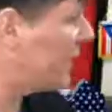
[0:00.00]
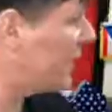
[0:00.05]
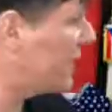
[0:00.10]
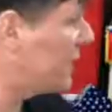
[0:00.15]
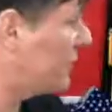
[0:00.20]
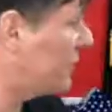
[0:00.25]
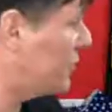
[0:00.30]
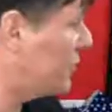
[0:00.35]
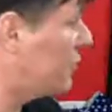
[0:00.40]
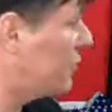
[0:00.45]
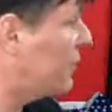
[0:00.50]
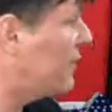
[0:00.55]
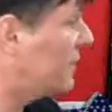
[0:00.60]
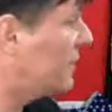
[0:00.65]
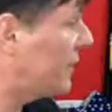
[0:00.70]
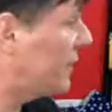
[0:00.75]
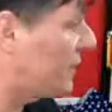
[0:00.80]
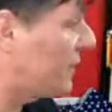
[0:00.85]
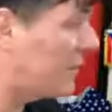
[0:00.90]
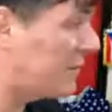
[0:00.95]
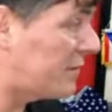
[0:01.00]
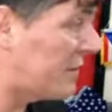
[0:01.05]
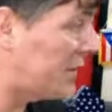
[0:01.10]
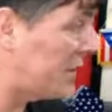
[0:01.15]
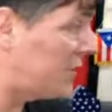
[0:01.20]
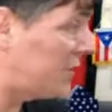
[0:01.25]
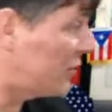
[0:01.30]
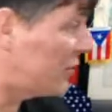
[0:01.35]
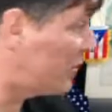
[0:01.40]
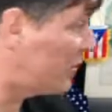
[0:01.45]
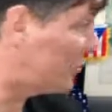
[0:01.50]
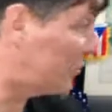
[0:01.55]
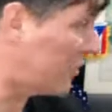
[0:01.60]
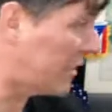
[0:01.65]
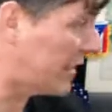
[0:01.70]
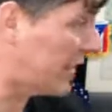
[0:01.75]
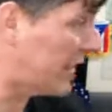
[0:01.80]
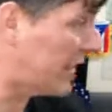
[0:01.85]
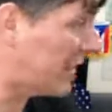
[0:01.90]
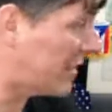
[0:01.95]
on the streets, I'm not saying just
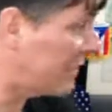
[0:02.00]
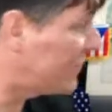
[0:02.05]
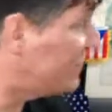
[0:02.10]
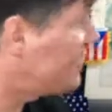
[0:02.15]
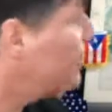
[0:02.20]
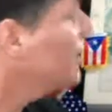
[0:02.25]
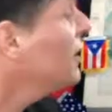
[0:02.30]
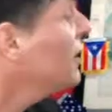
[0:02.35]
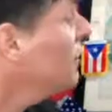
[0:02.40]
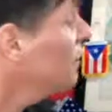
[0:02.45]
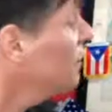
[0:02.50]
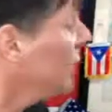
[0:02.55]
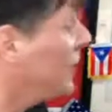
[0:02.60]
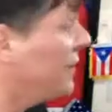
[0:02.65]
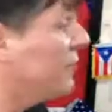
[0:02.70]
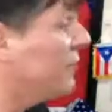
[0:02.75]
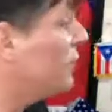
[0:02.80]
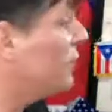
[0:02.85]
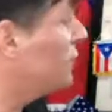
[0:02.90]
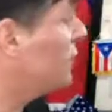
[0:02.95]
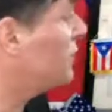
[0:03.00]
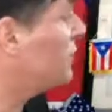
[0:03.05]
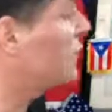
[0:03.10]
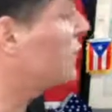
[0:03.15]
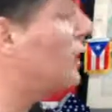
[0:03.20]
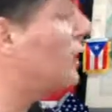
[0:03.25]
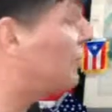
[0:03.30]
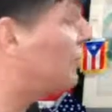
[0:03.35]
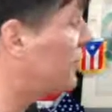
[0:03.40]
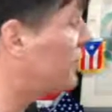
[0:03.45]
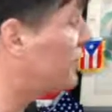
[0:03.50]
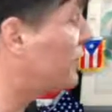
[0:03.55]
drug addicts, but even just lovers.